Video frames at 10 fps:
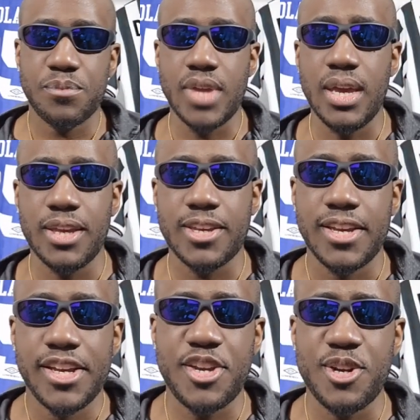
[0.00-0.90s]

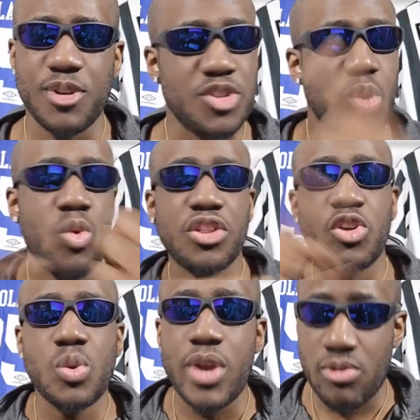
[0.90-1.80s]
You know, it doesn't work
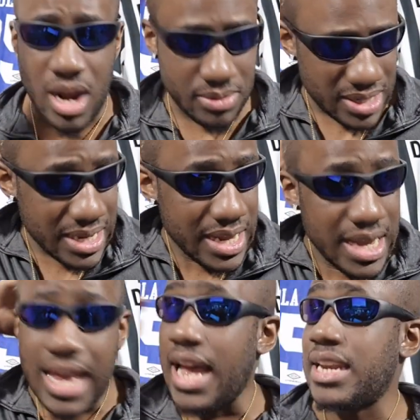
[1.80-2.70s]
the other way around.
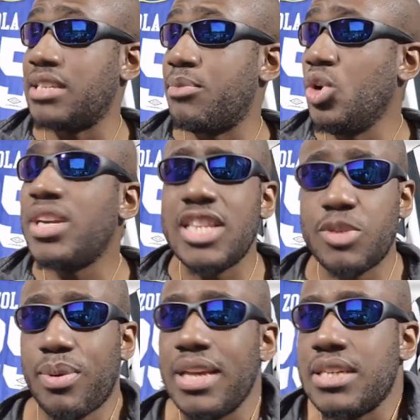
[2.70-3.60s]
And as I'm looking at
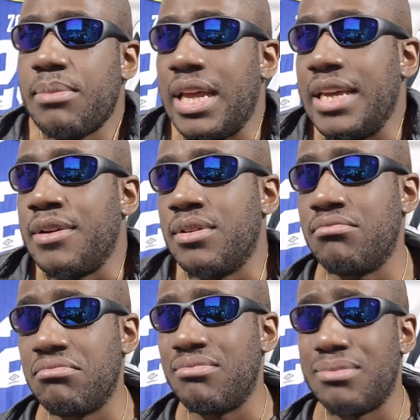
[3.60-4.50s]
these players, I'm like,
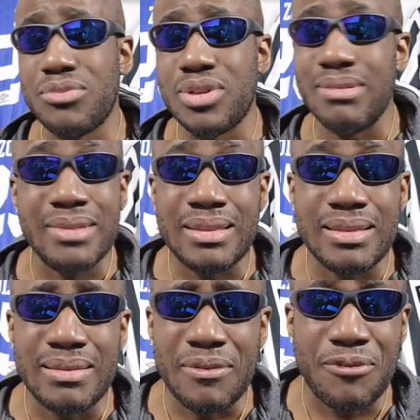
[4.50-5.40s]

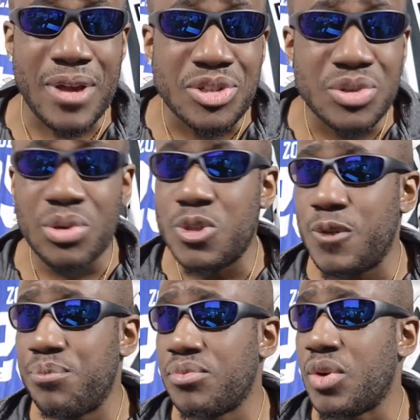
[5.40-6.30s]
first
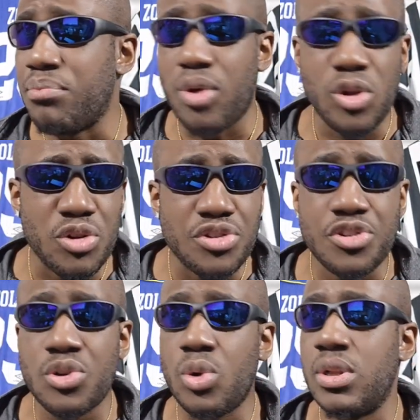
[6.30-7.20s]
touch, ball
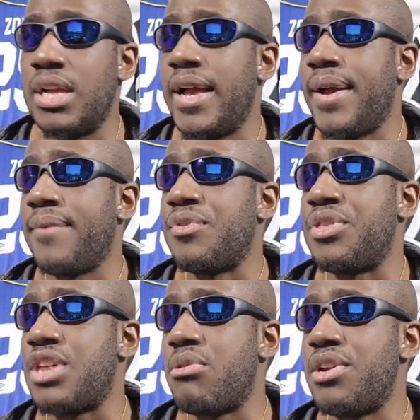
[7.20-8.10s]
control,
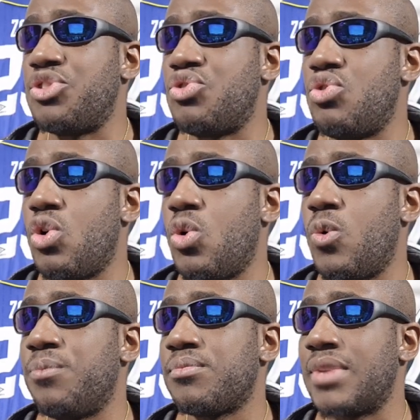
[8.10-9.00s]

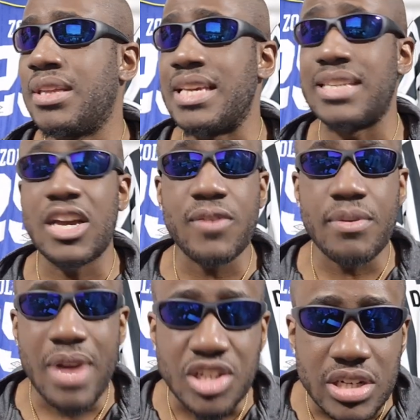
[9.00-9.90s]
there's lack of
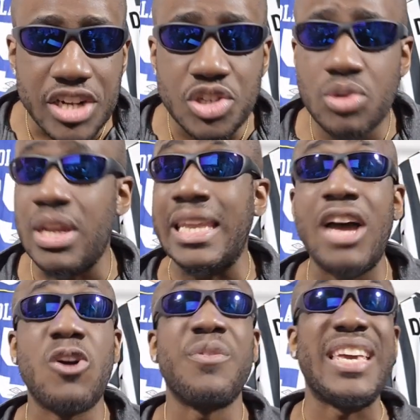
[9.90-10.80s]
imagination,
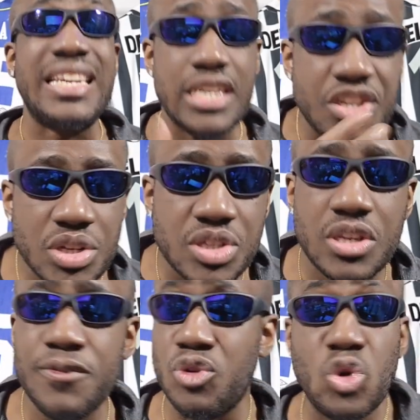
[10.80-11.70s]
lack of
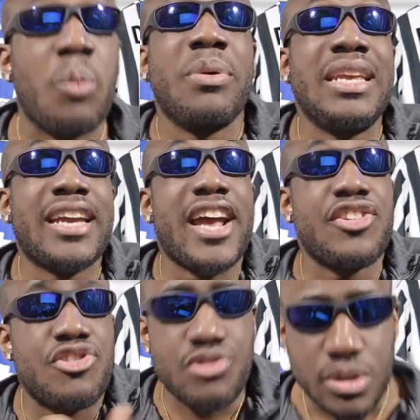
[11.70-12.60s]
initiative. Nobody
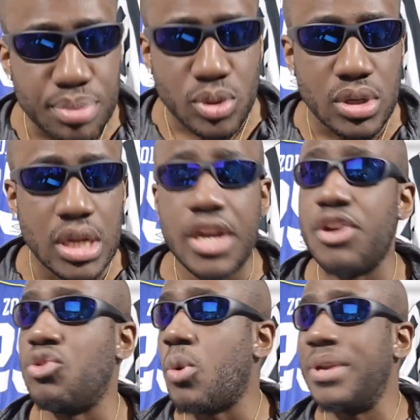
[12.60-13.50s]
can dribble.
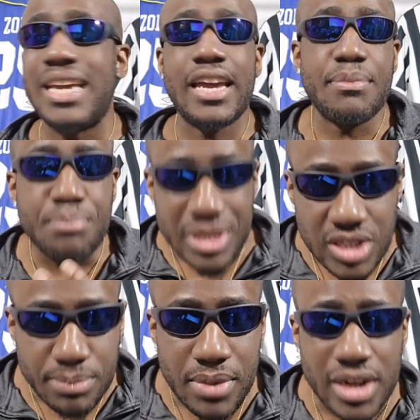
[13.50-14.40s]
Nobody can
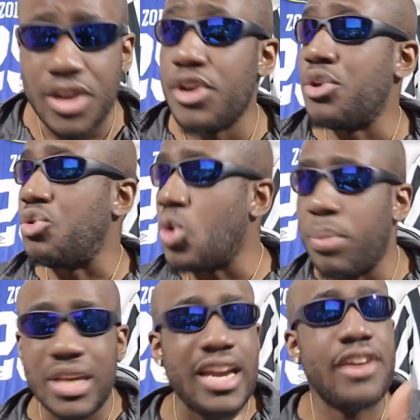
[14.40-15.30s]
beat a man.
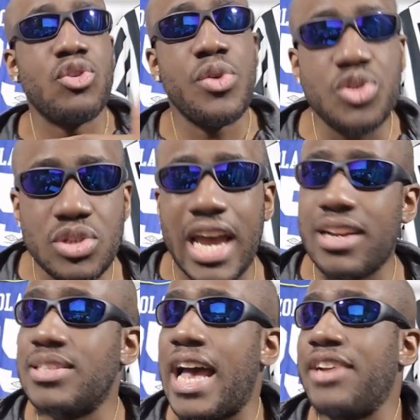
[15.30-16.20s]
Nobody can go into
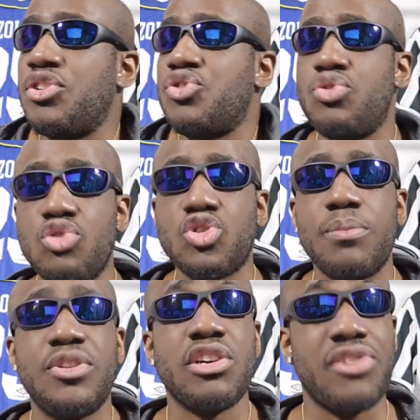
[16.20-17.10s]
diagonals and just do
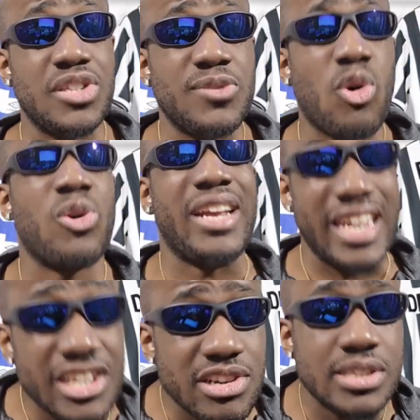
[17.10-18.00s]
something creative or
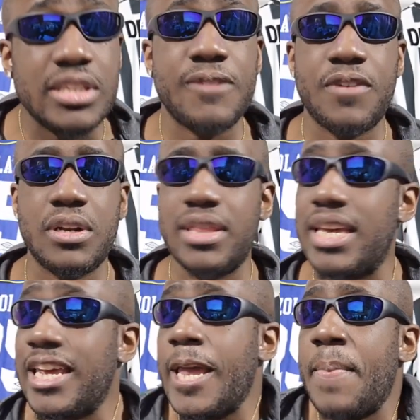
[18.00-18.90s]
interesting in the final
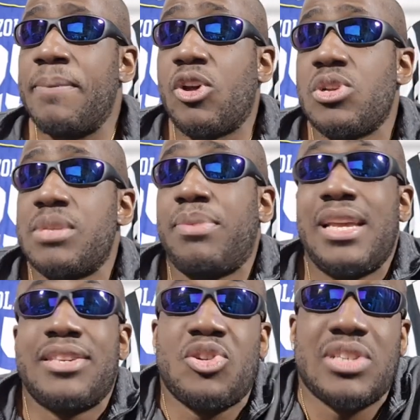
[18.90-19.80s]
third because the
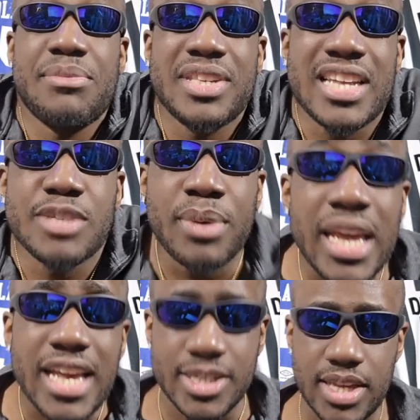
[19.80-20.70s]
players are just limited as
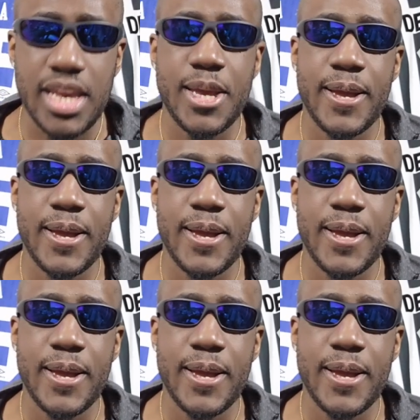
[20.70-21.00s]
players.